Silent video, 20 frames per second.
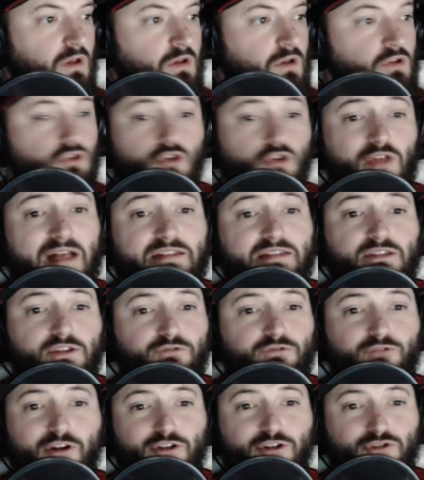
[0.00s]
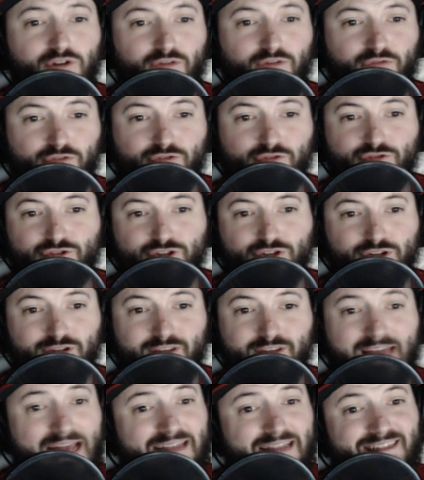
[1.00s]
So that's the French Revolution.
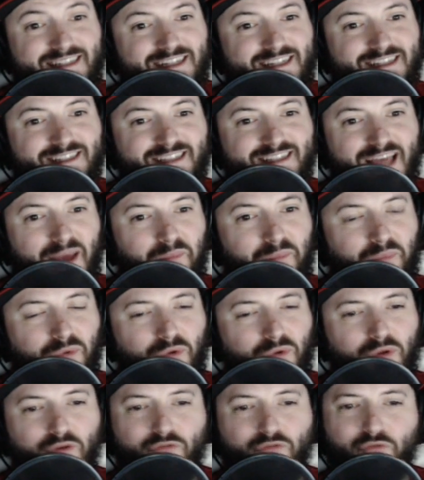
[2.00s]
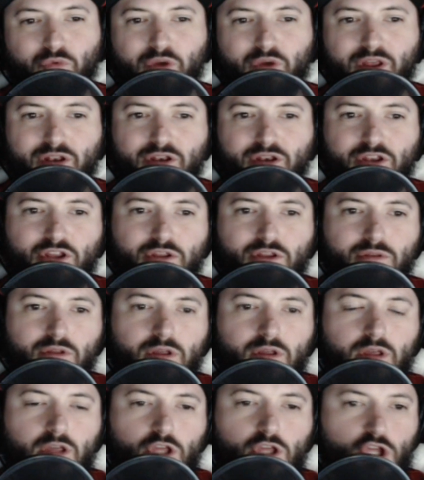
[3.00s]
That is an example of when
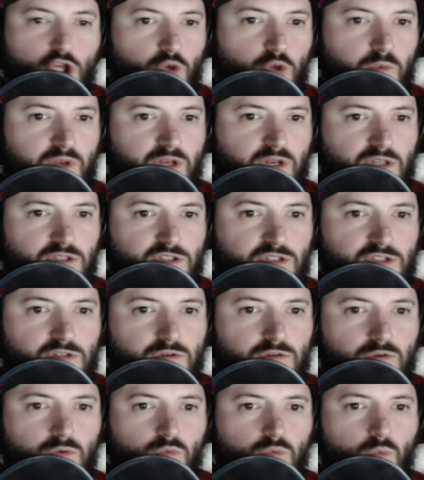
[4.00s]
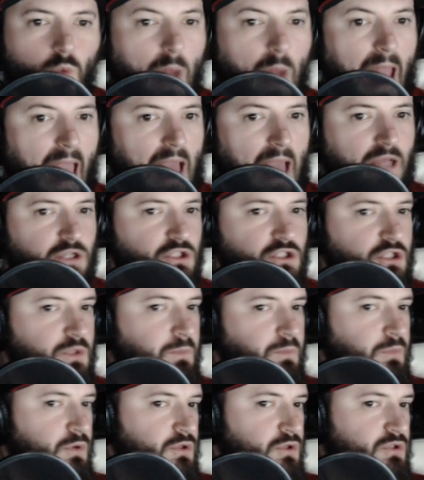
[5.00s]
humans were actually
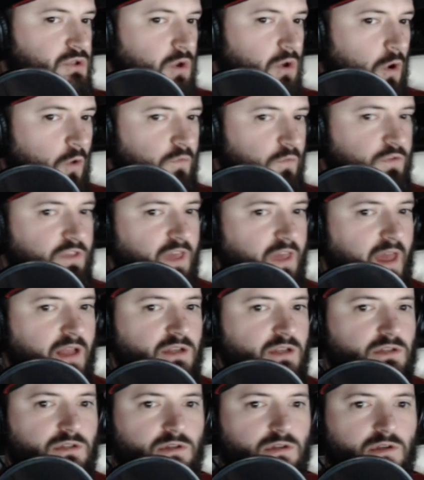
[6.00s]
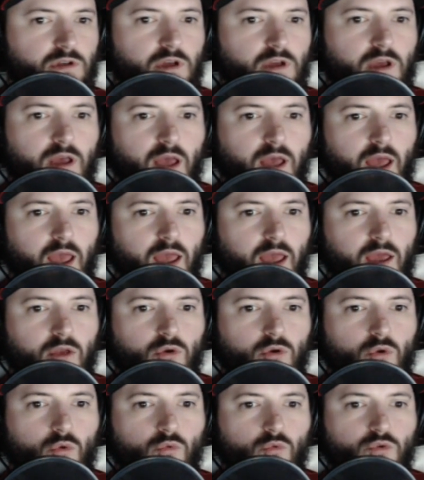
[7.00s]
pushed over the edge
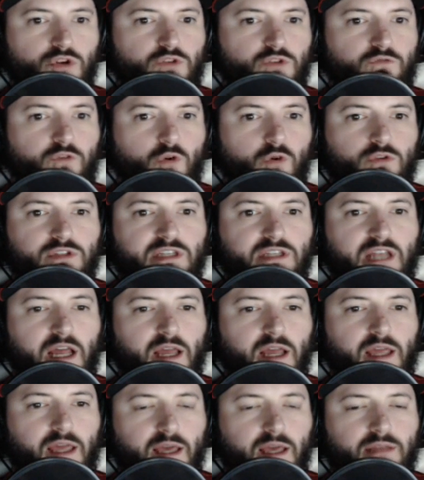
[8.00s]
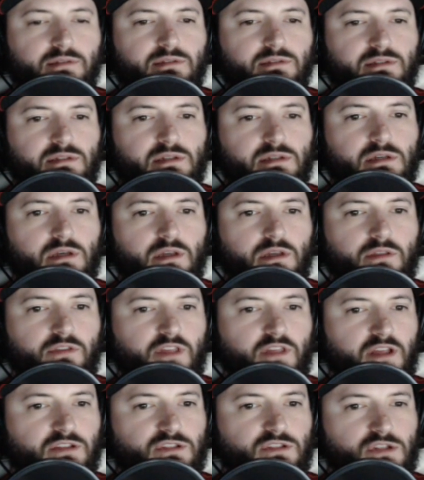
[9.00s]
and revolted against
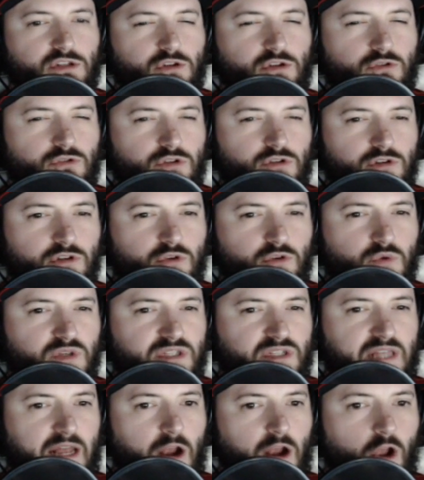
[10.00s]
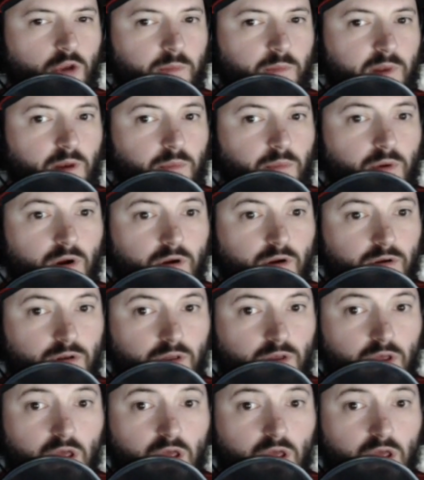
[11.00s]
the institution to which they'd all been a part.